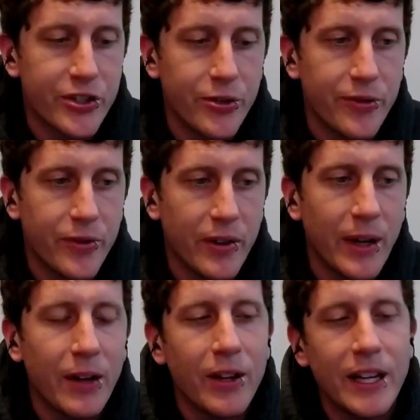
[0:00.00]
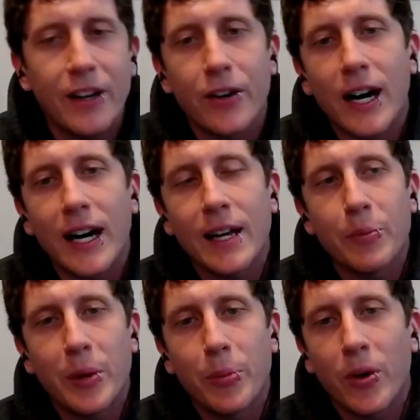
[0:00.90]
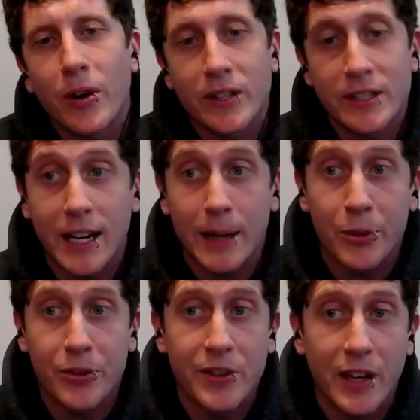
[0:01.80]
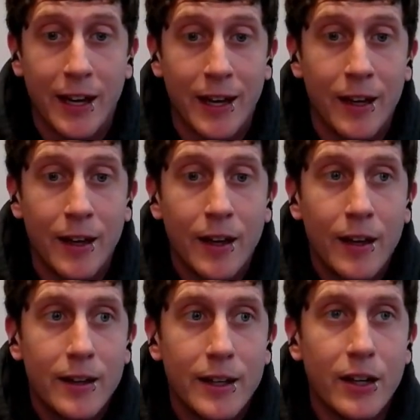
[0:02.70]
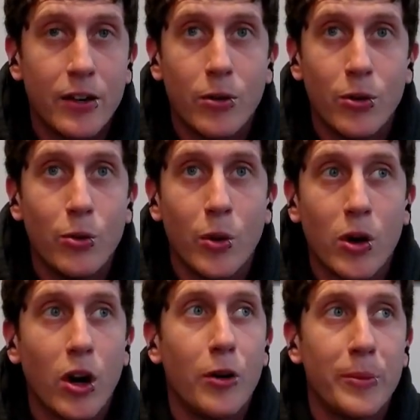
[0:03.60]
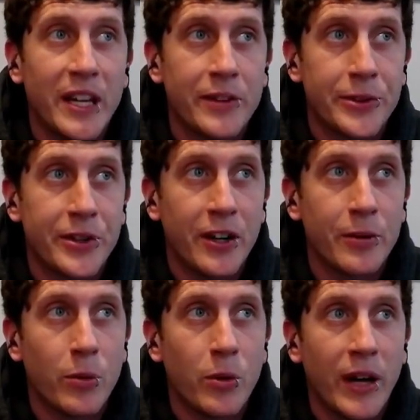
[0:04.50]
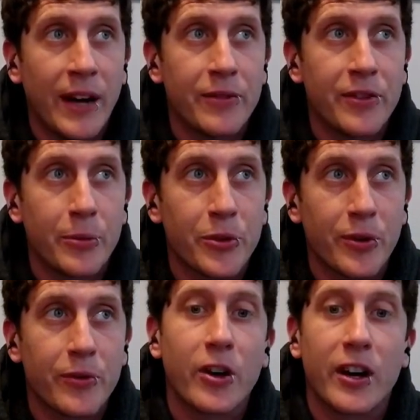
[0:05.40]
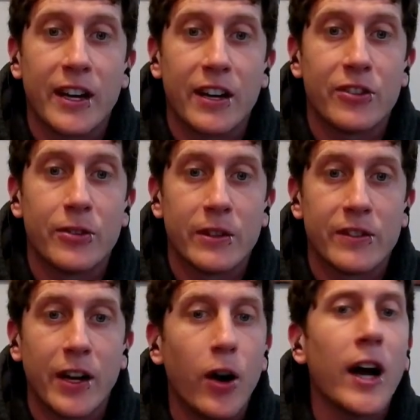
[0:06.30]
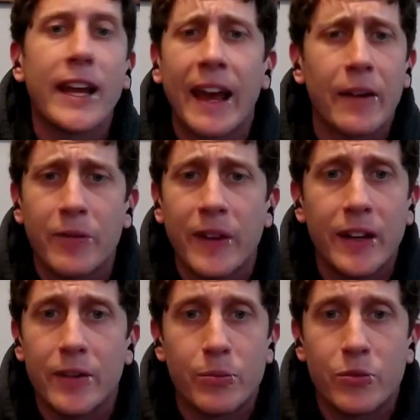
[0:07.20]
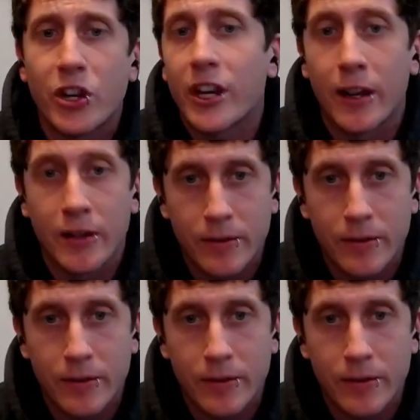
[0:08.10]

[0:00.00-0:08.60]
to, I get people all the time who say, you know, who will call me and their dog will have some sort of chronic issue and they'll say, oh, I can't feed chicken.